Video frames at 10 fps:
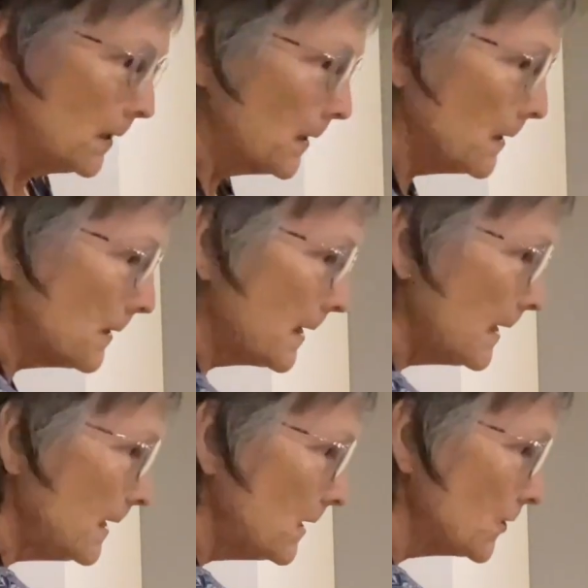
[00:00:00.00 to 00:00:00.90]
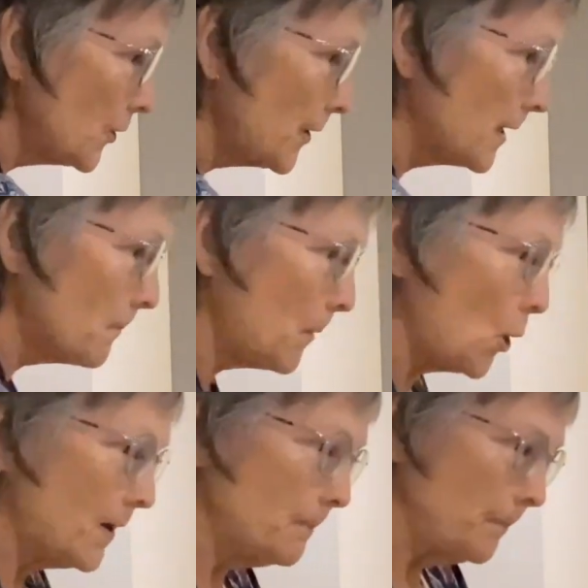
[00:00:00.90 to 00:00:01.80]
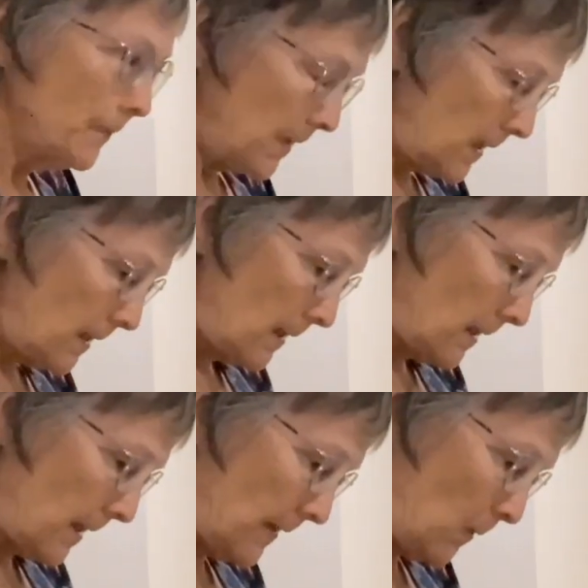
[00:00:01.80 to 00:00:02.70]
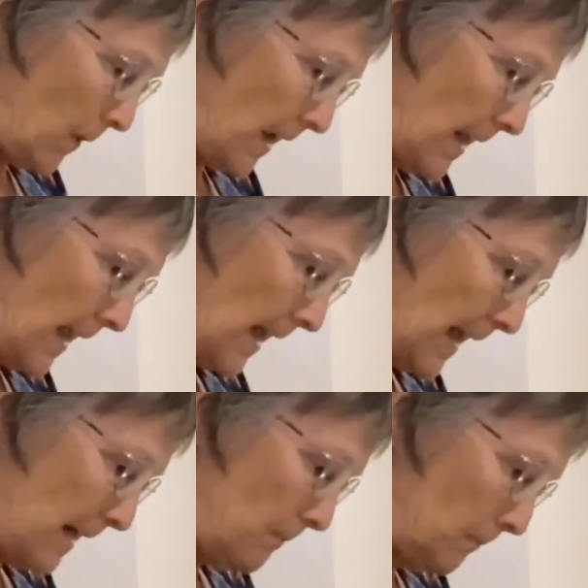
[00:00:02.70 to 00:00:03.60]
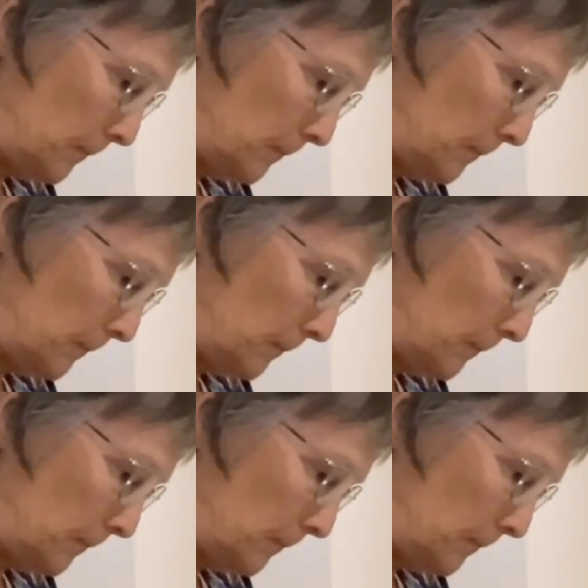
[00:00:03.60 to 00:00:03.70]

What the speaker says: Okay, stir to combine, and then we're going to add